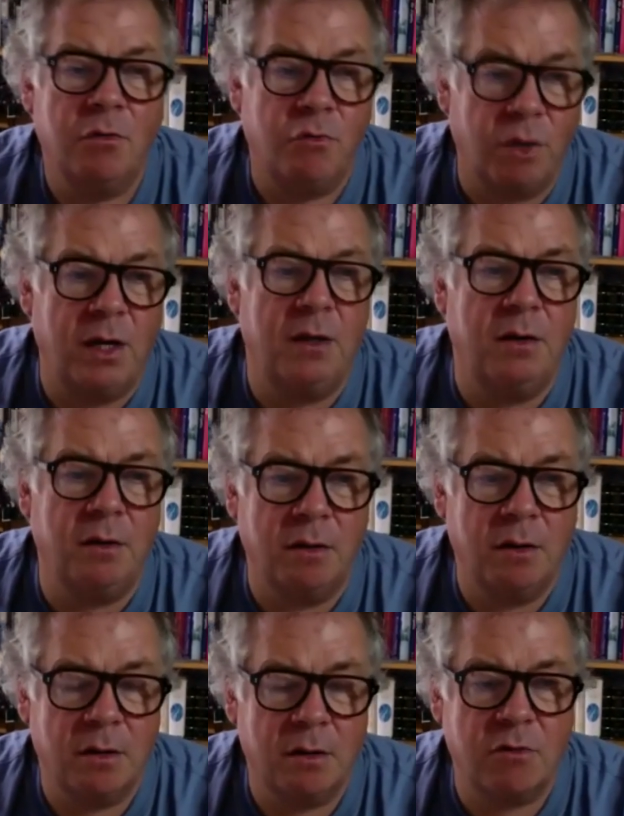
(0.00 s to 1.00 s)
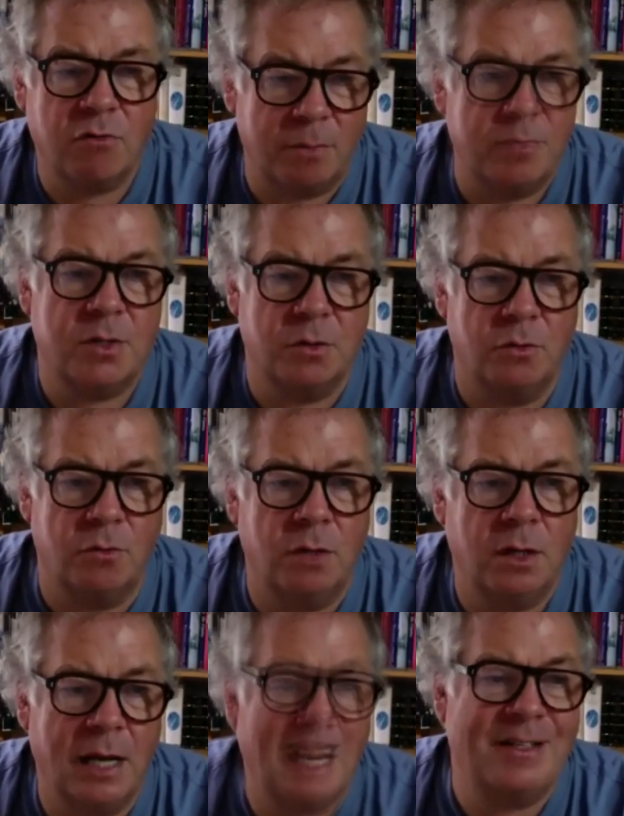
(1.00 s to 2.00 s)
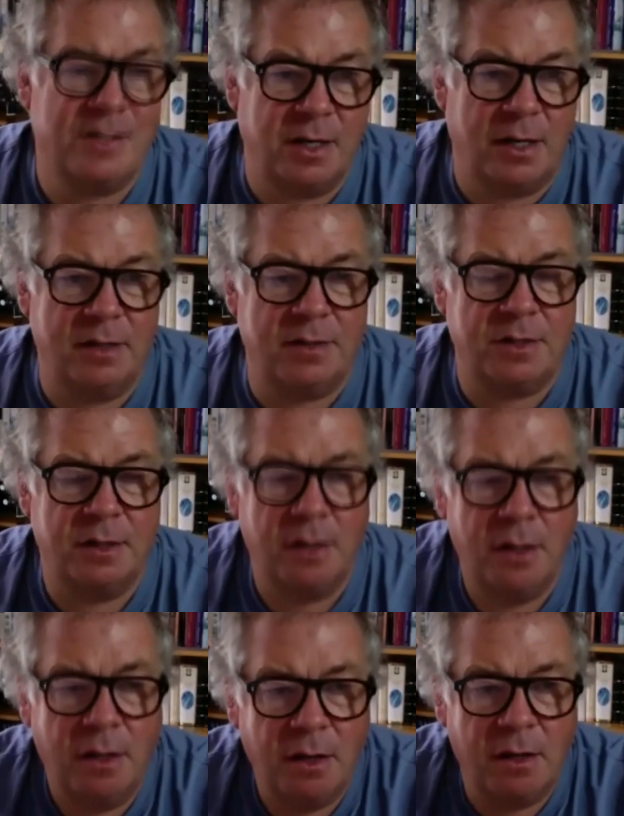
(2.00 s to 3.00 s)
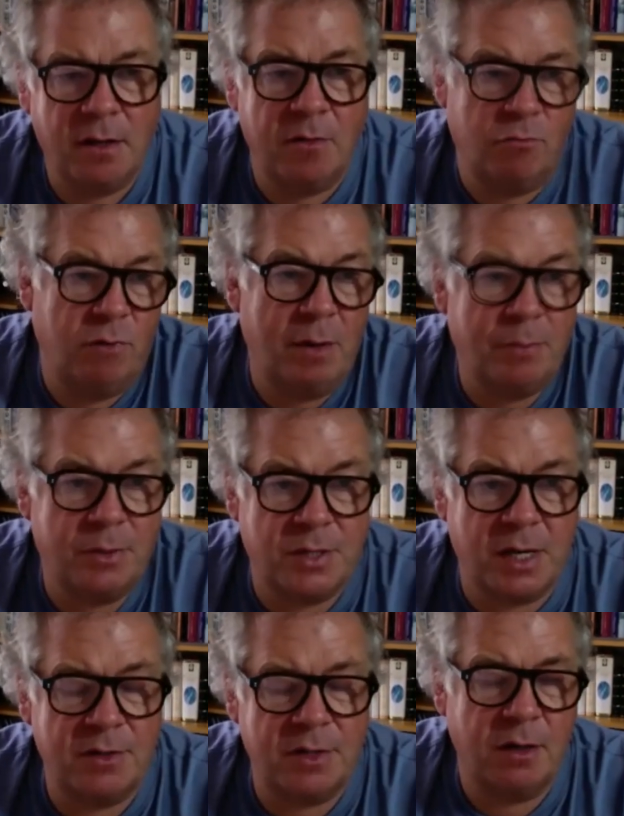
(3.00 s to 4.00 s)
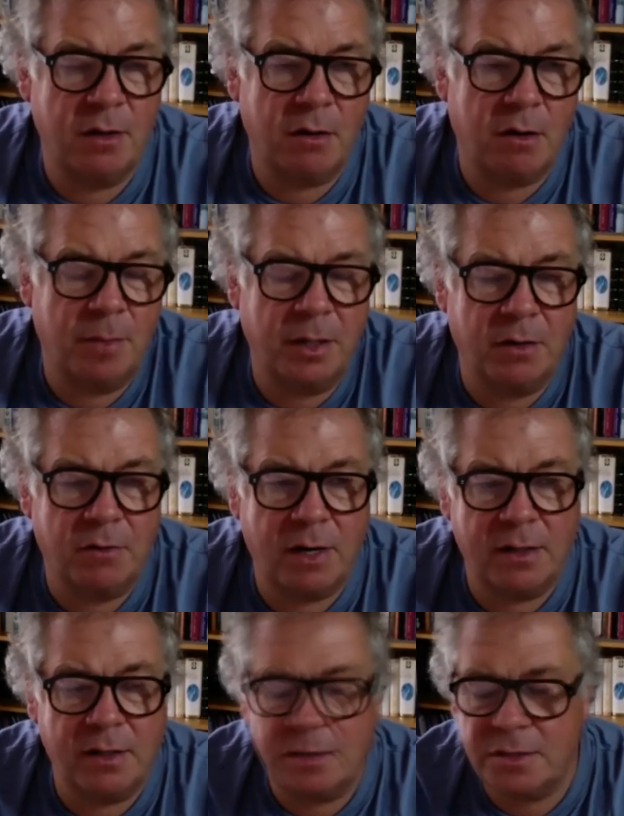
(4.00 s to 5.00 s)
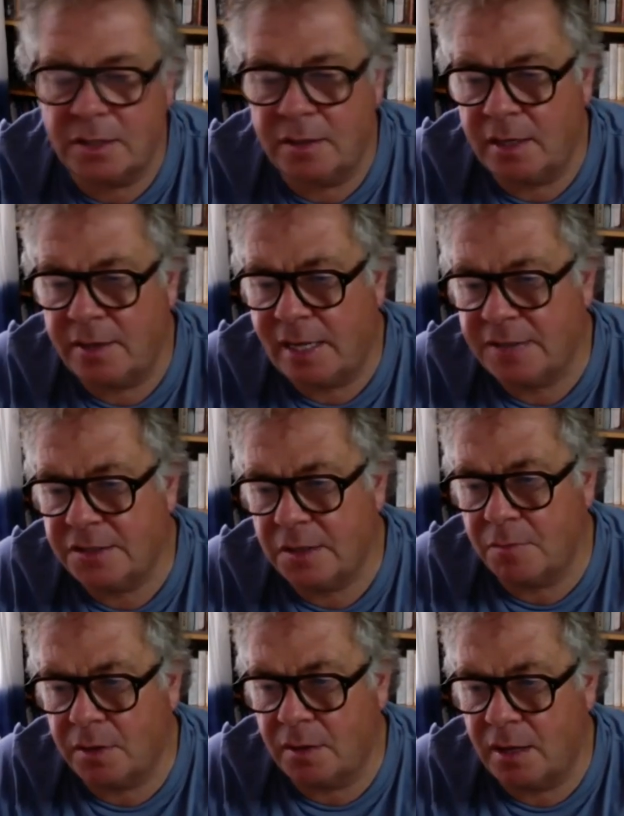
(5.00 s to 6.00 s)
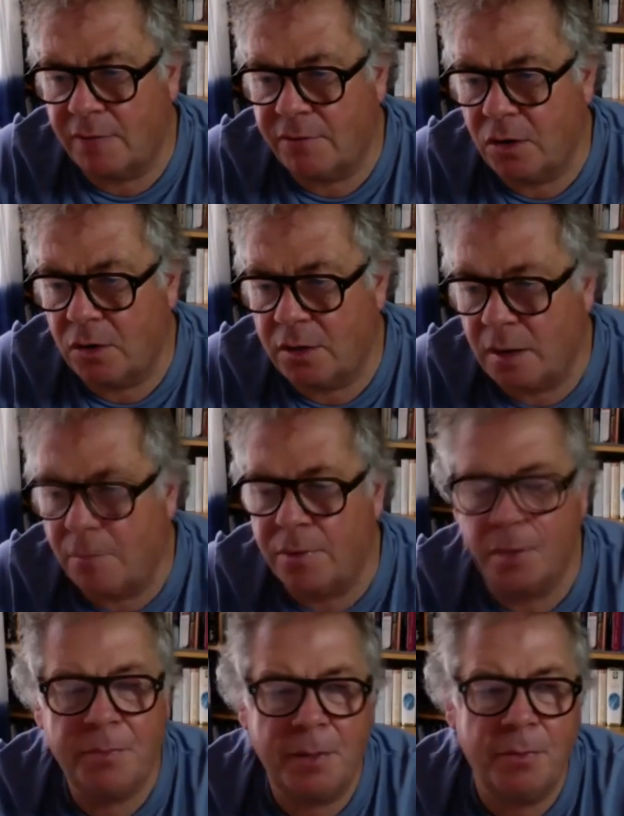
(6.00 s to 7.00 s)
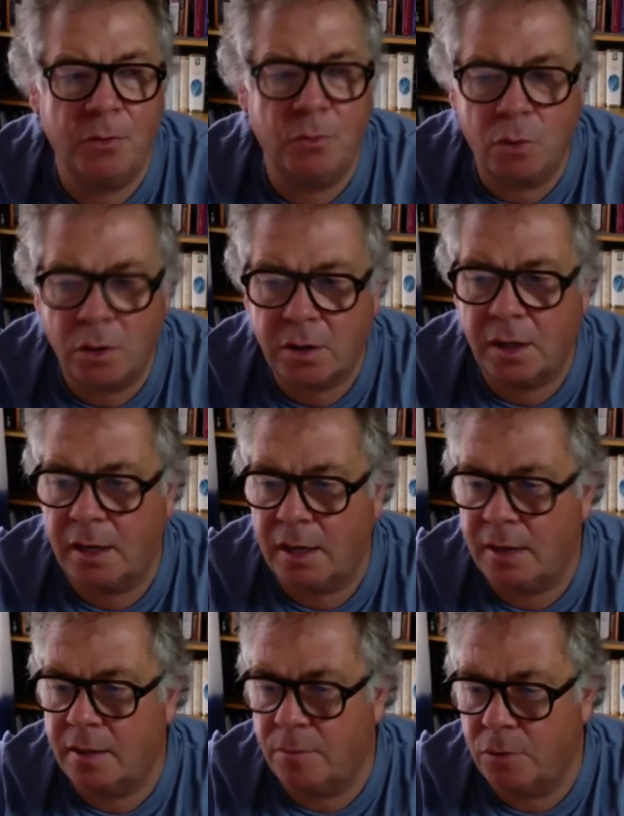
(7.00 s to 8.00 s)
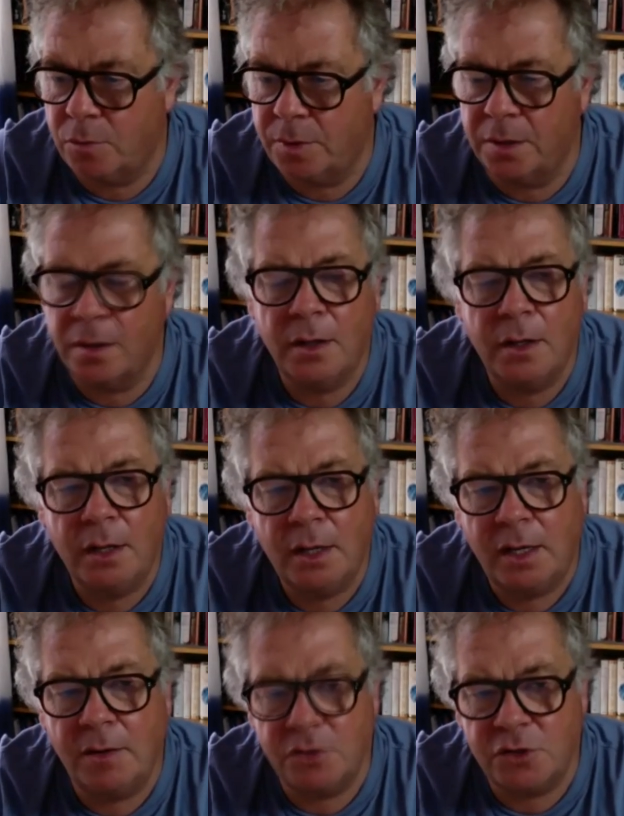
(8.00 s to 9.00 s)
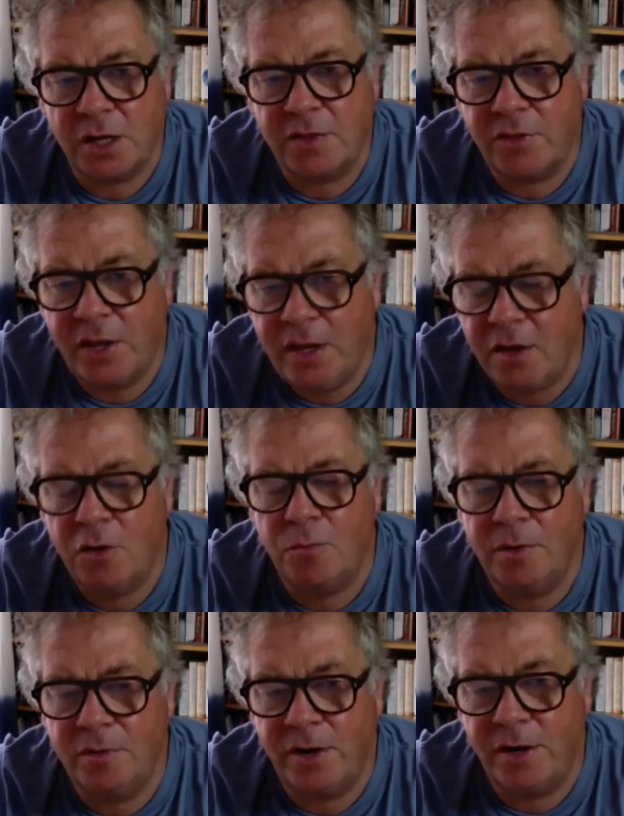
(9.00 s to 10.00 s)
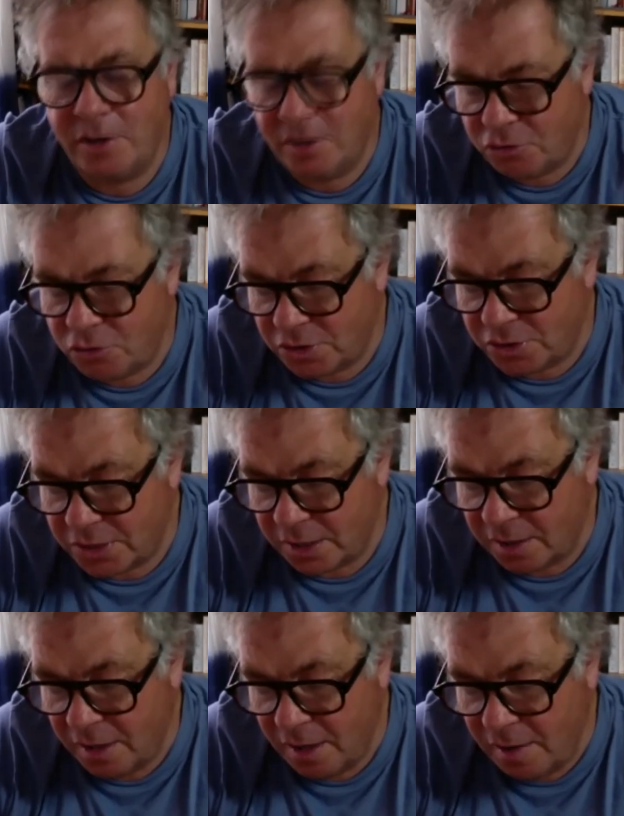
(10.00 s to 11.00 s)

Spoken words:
green crypto asset representing carbon credits. And that's something that I've got a number of people working at the moment, which I think could be very interesting.